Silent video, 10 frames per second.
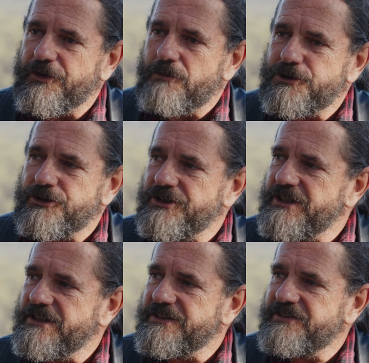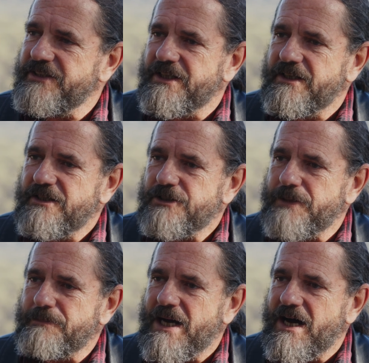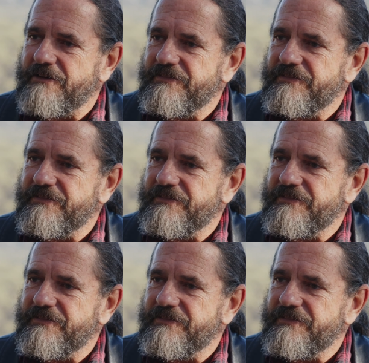the opportunity in Sydney to be part of